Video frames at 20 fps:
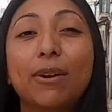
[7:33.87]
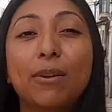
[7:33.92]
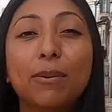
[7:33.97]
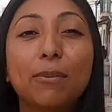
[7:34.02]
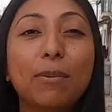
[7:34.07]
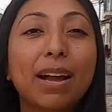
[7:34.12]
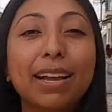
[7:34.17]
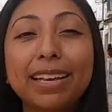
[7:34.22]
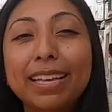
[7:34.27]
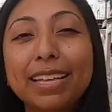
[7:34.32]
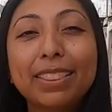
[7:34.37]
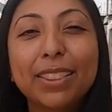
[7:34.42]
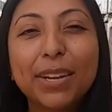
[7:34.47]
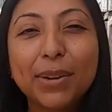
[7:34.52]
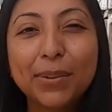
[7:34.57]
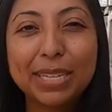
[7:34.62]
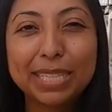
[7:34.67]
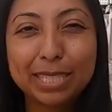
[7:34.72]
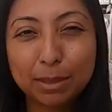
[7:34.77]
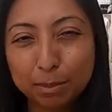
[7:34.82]
or walking
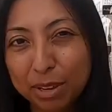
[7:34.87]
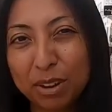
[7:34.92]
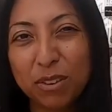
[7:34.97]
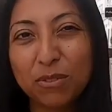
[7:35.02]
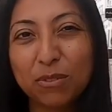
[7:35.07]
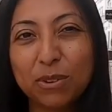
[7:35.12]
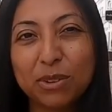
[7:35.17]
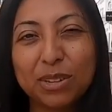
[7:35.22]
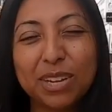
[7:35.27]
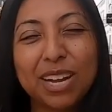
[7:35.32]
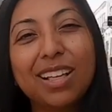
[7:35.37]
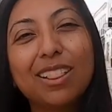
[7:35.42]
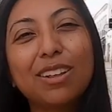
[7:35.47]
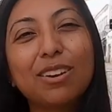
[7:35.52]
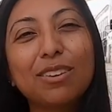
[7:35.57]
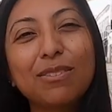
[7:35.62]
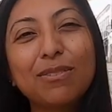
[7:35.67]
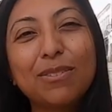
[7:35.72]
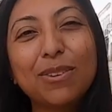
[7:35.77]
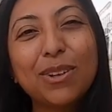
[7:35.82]
through its beautiful,
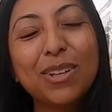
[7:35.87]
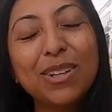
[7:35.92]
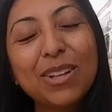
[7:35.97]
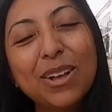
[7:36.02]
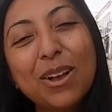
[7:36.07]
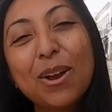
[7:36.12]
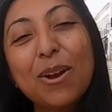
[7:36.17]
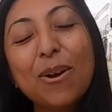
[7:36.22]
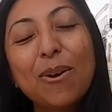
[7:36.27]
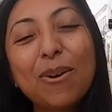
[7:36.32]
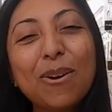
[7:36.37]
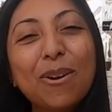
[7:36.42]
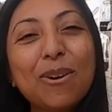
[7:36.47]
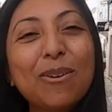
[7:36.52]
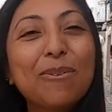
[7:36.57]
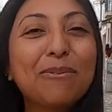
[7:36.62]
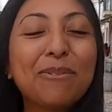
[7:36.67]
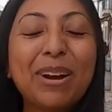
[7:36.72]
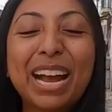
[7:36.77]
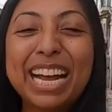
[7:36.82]
colorful,
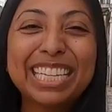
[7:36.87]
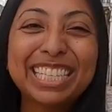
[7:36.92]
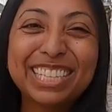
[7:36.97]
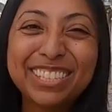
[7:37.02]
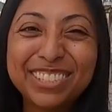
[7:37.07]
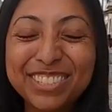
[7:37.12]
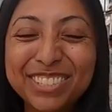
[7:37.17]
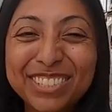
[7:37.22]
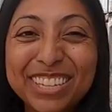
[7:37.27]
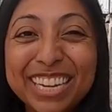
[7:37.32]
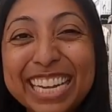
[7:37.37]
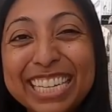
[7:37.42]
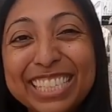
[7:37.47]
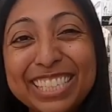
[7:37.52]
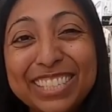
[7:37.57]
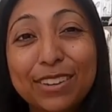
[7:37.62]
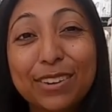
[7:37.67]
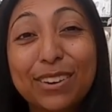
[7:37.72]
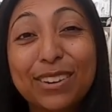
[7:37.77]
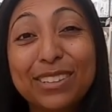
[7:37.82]
or wide
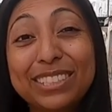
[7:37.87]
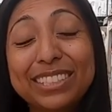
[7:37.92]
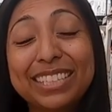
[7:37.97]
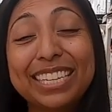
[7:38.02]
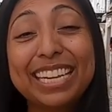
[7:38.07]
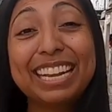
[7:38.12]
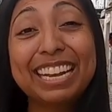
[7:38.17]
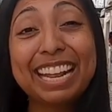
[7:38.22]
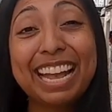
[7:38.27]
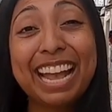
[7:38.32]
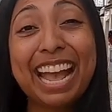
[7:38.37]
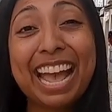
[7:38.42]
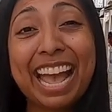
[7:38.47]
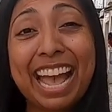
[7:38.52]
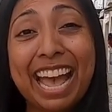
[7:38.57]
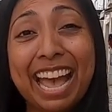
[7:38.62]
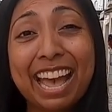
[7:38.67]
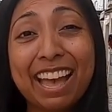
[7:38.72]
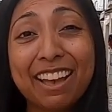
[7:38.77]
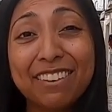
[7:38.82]
streets. You're also gonna
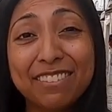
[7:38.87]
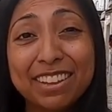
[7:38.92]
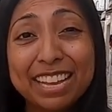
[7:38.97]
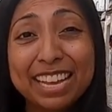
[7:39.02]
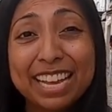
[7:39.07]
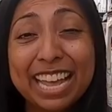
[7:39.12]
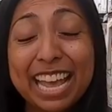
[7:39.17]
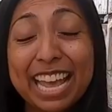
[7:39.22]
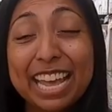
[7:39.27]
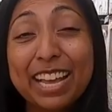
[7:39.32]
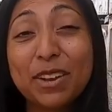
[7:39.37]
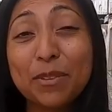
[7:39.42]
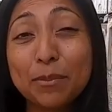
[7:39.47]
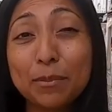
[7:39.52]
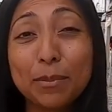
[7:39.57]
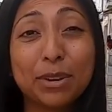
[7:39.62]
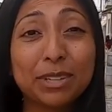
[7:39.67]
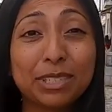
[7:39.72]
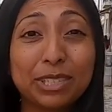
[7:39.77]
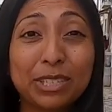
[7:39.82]
have a
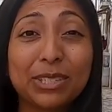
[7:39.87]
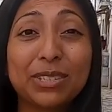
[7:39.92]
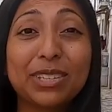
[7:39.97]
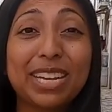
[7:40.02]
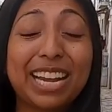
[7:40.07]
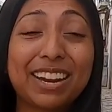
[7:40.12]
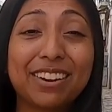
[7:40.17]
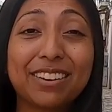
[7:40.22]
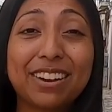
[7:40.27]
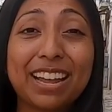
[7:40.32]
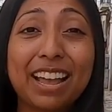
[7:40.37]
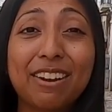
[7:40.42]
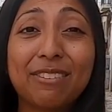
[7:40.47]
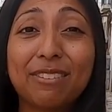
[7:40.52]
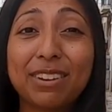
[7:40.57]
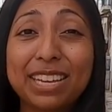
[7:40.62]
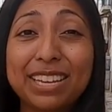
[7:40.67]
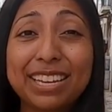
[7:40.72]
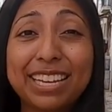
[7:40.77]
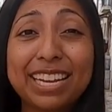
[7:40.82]
commercial area
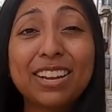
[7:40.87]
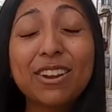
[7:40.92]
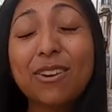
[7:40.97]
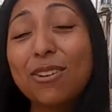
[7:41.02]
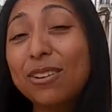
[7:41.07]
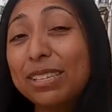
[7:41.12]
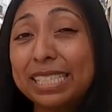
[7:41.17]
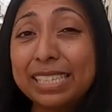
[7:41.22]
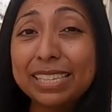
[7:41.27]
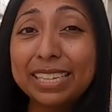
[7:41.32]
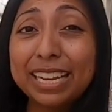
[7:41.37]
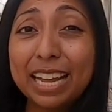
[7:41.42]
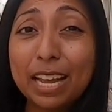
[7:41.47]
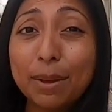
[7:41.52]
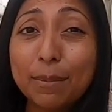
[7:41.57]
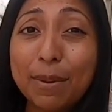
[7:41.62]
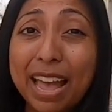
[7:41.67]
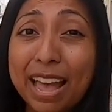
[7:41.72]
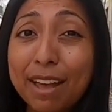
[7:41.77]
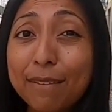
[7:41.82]
where you can also
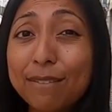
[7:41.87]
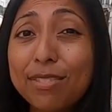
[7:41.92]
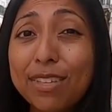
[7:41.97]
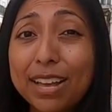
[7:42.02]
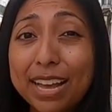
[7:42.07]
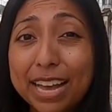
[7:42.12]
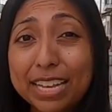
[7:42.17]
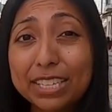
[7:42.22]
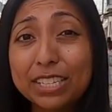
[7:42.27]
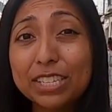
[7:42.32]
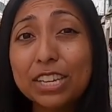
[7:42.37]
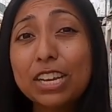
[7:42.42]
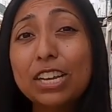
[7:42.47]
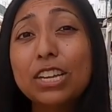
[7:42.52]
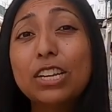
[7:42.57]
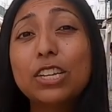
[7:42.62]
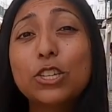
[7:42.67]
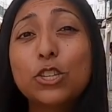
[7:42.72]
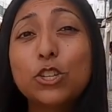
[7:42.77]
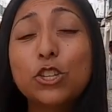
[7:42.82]
come have lunch,
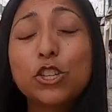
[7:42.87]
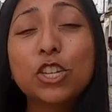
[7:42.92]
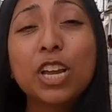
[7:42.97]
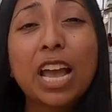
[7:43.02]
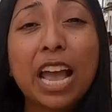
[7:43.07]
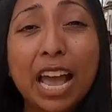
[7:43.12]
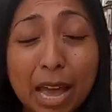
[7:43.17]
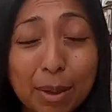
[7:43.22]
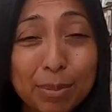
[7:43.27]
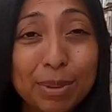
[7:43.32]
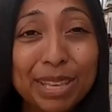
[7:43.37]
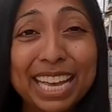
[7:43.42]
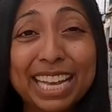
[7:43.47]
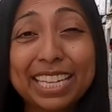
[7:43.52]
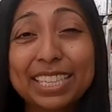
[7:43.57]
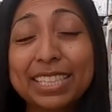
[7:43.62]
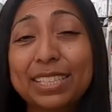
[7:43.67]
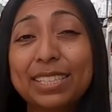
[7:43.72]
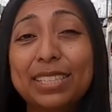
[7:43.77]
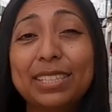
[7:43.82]
shop,
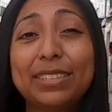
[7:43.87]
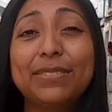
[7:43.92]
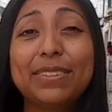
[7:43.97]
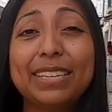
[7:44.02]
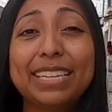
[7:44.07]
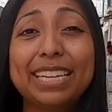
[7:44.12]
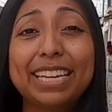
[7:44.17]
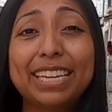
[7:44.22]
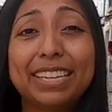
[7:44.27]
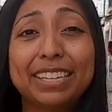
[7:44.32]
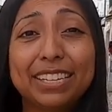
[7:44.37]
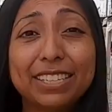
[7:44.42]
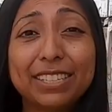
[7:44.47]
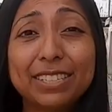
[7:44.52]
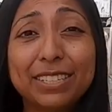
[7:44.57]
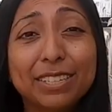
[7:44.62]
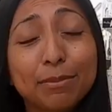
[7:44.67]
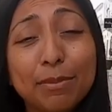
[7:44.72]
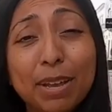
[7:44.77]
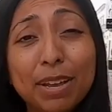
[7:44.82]
get
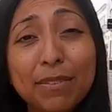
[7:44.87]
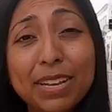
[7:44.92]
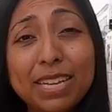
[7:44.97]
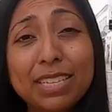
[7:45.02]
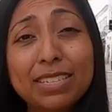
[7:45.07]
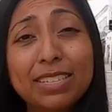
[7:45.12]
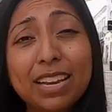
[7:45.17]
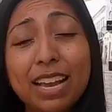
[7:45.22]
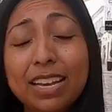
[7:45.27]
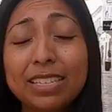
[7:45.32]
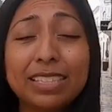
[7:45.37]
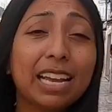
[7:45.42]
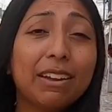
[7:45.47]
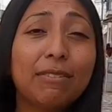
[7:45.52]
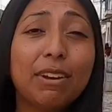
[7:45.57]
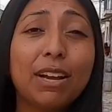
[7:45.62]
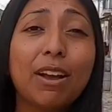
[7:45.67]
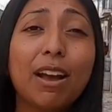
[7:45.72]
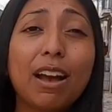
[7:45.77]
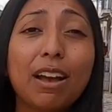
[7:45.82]
souvenirs, or maybe just
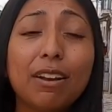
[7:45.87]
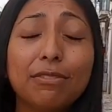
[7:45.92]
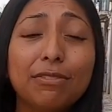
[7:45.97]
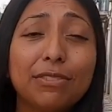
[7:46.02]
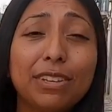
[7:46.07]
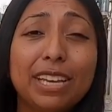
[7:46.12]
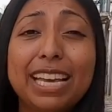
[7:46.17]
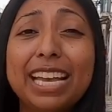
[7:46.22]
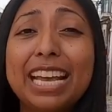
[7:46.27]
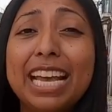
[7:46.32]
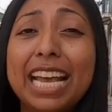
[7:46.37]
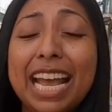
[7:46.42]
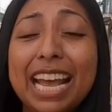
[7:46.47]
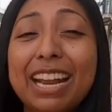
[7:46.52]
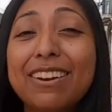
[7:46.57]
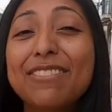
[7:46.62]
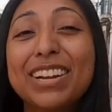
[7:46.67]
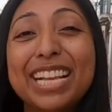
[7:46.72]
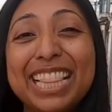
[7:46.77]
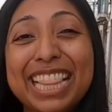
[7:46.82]
have a coffee
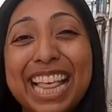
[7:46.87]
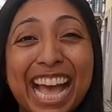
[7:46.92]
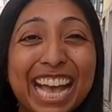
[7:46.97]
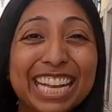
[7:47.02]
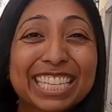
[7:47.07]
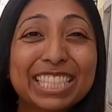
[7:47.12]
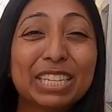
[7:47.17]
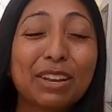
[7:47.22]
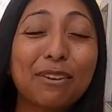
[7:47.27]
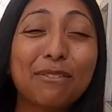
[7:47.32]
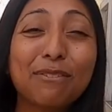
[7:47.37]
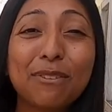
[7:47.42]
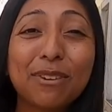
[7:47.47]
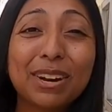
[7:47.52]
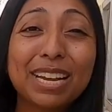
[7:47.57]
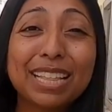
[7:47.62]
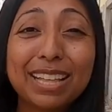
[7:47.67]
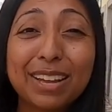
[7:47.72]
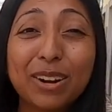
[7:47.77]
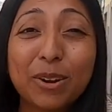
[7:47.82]
and relax
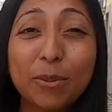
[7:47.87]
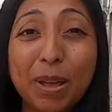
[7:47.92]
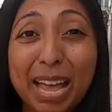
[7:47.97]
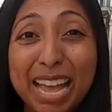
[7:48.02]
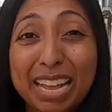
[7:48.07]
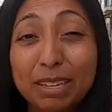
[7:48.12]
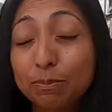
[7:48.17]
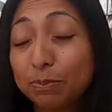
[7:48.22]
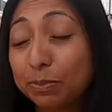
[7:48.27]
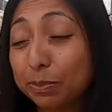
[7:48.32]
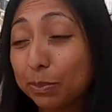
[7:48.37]
for a little bit.